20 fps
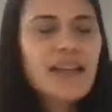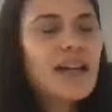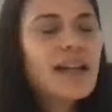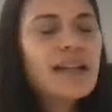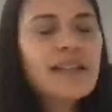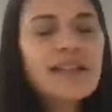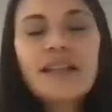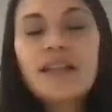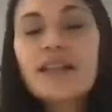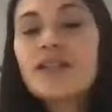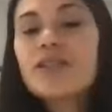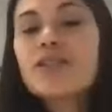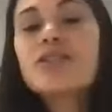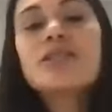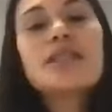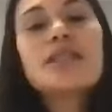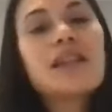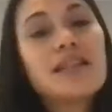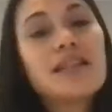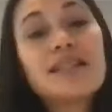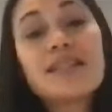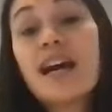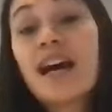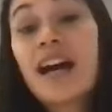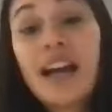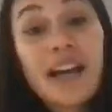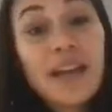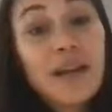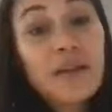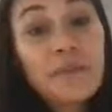Like I said, it just takes
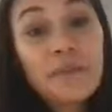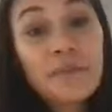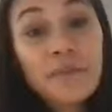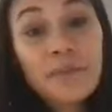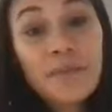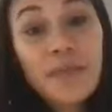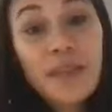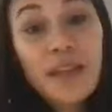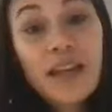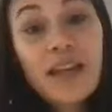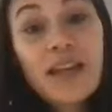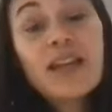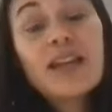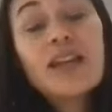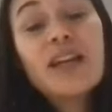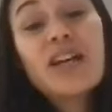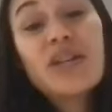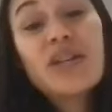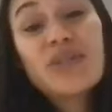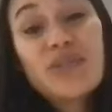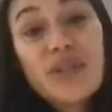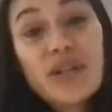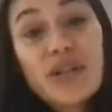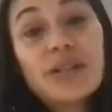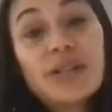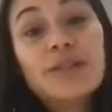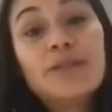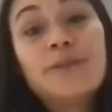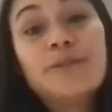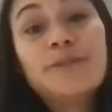time.
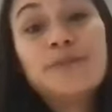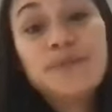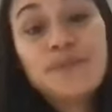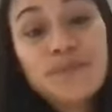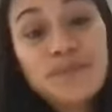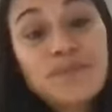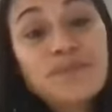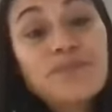So